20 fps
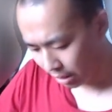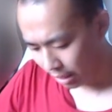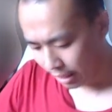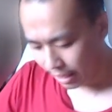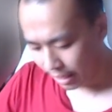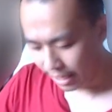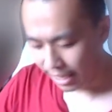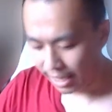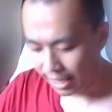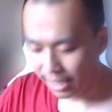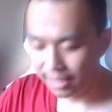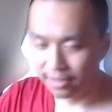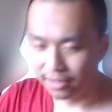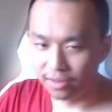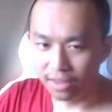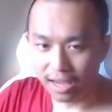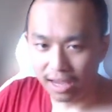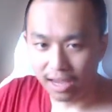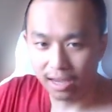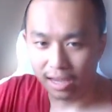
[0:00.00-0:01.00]
And
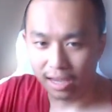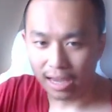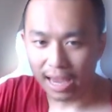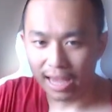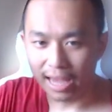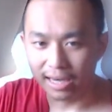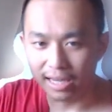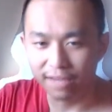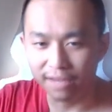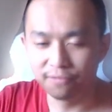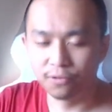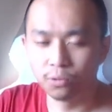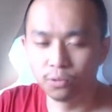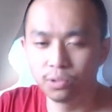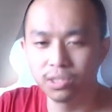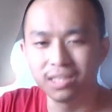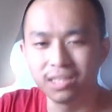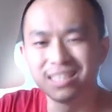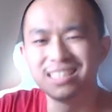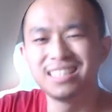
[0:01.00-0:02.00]
if
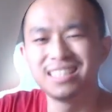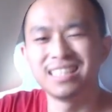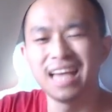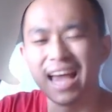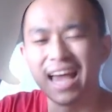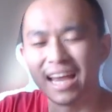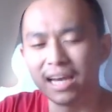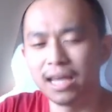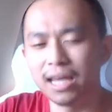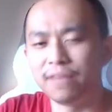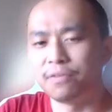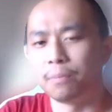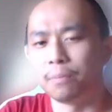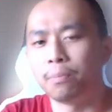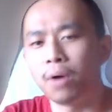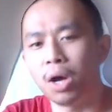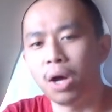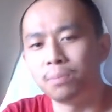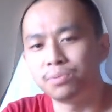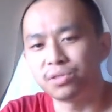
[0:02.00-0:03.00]
it
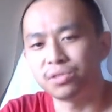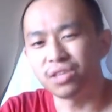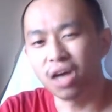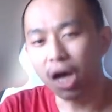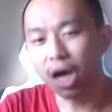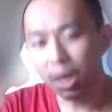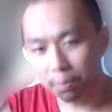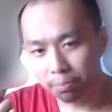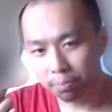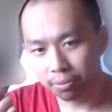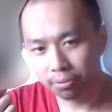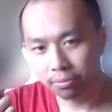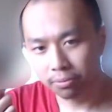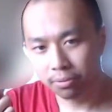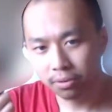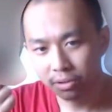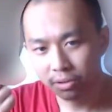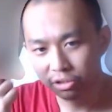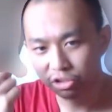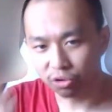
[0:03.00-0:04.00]
pops up
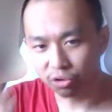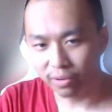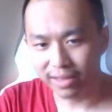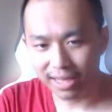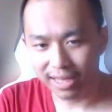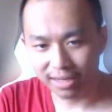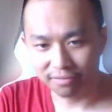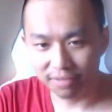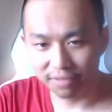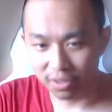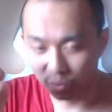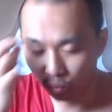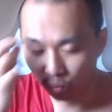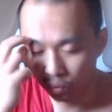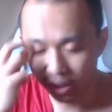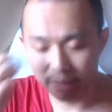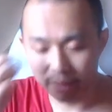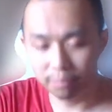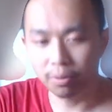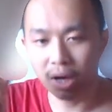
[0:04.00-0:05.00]
during that event, when
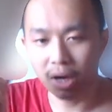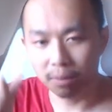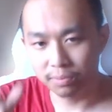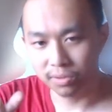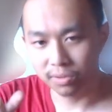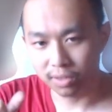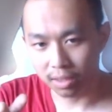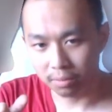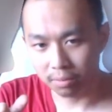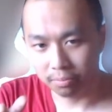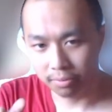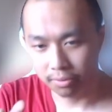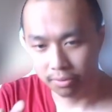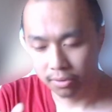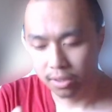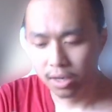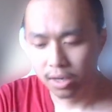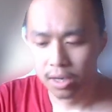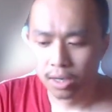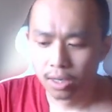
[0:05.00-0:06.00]
it pops up,
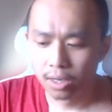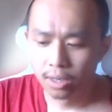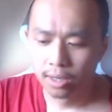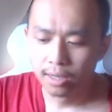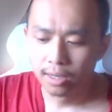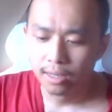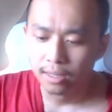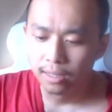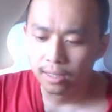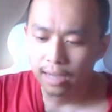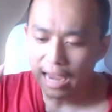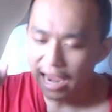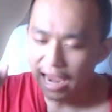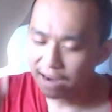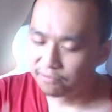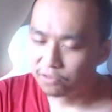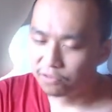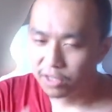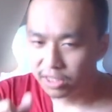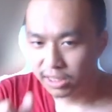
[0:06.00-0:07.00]

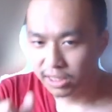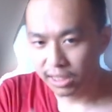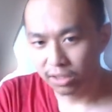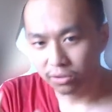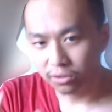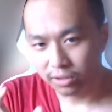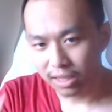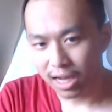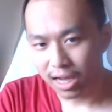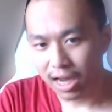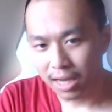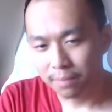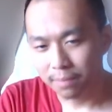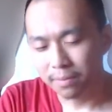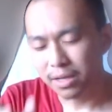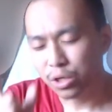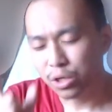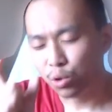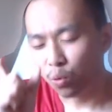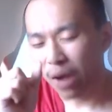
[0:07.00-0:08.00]
every single time
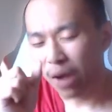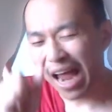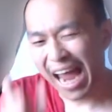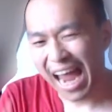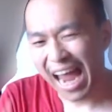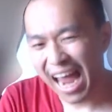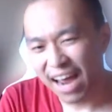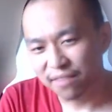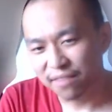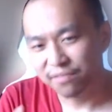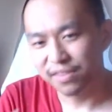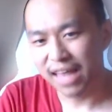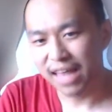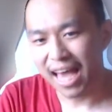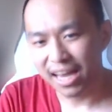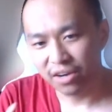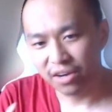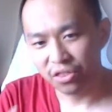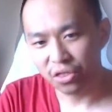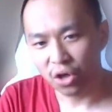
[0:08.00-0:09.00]
you have
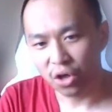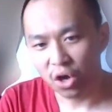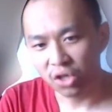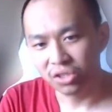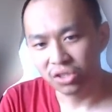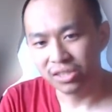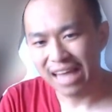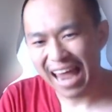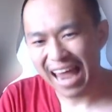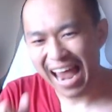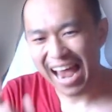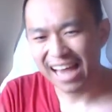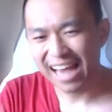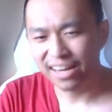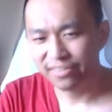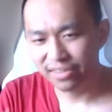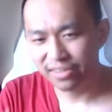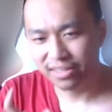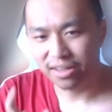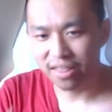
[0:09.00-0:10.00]
that thought at
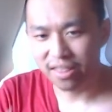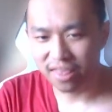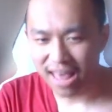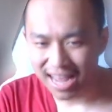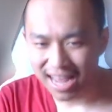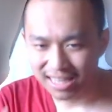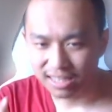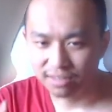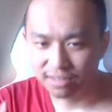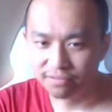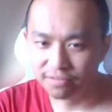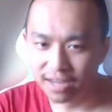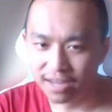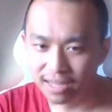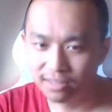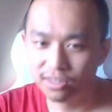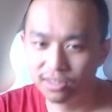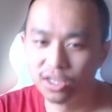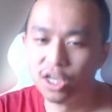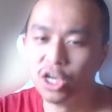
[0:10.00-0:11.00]
that event,
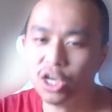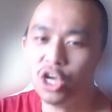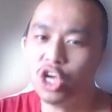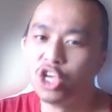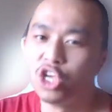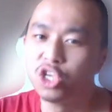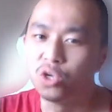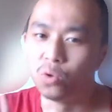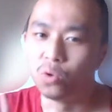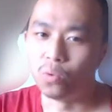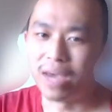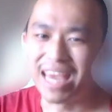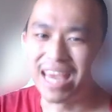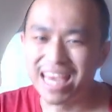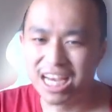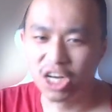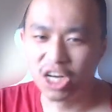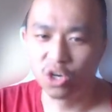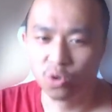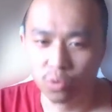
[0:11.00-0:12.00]
you
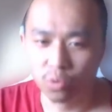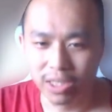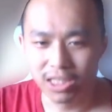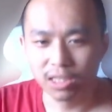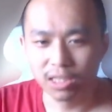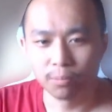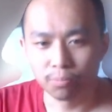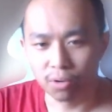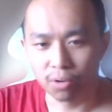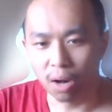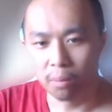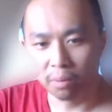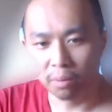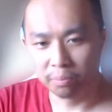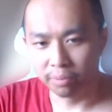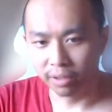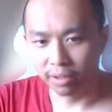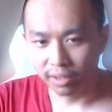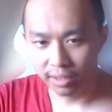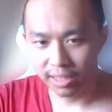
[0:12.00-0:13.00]
increase the
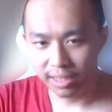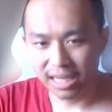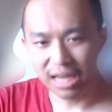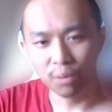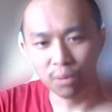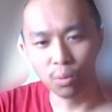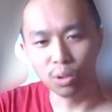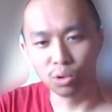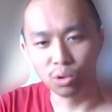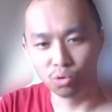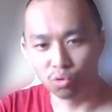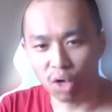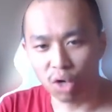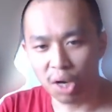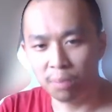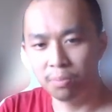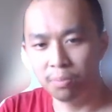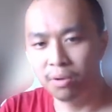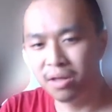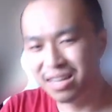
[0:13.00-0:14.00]
probability it will drop
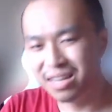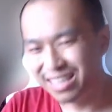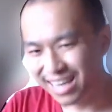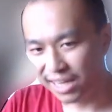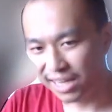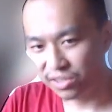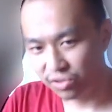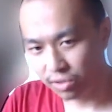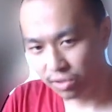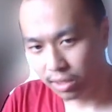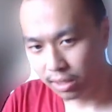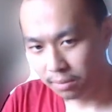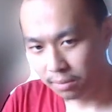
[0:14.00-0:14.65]
next time.